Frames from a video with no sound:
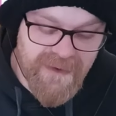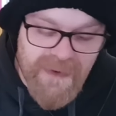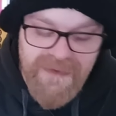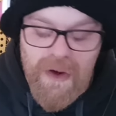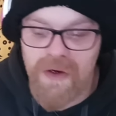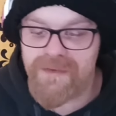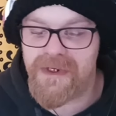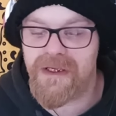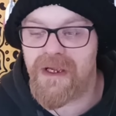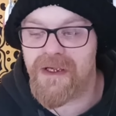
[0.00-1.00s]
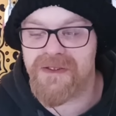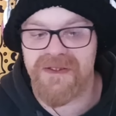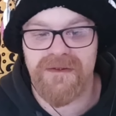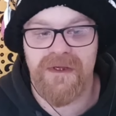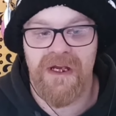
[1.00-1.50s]
about harmony
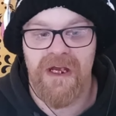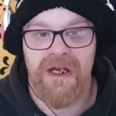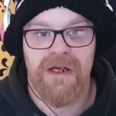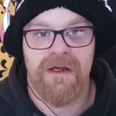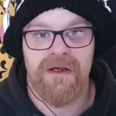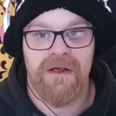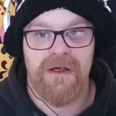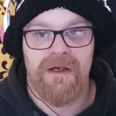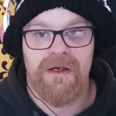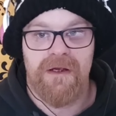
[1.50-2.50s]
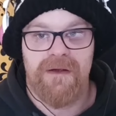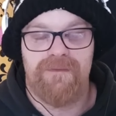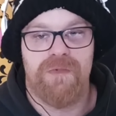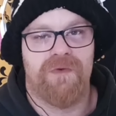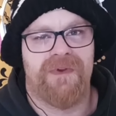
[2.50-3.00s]
and
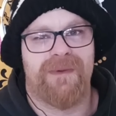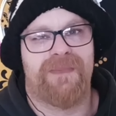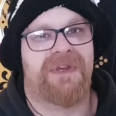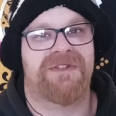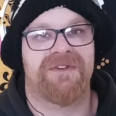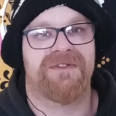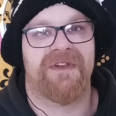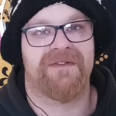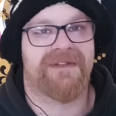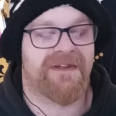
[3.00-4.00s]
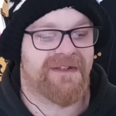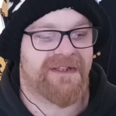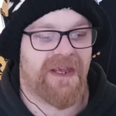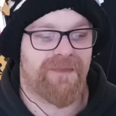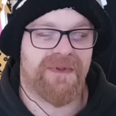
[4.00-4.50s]
moving pictures. I was gonna
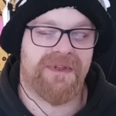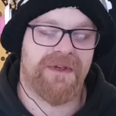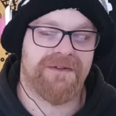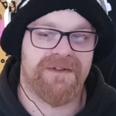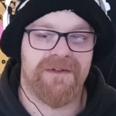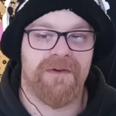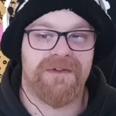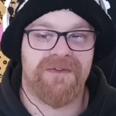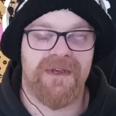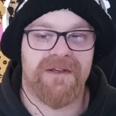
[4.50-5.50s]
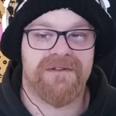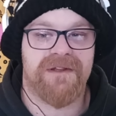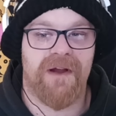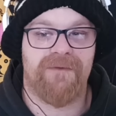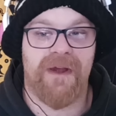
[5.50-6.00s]
say, but there's you know trigger
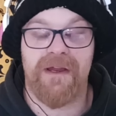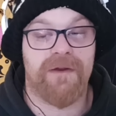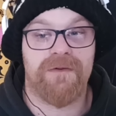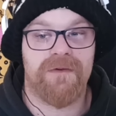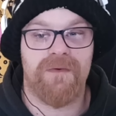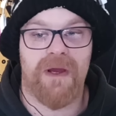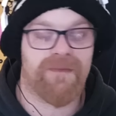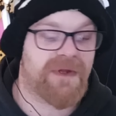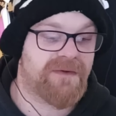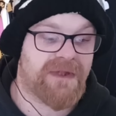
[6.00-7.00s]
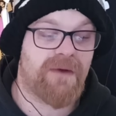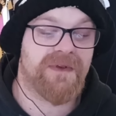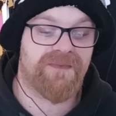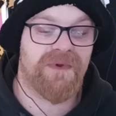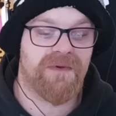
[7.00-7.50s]
stuff, and I don't know why, but it, that
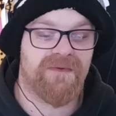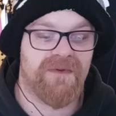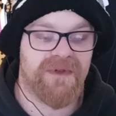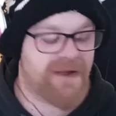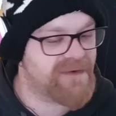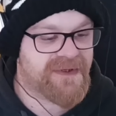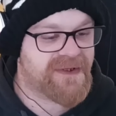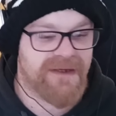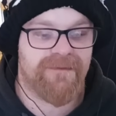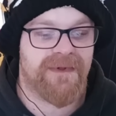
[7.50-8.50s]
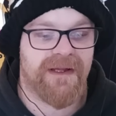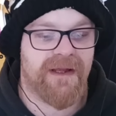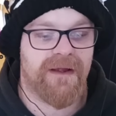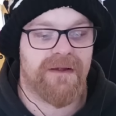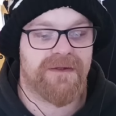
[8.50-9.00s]
was beautiful. That was simply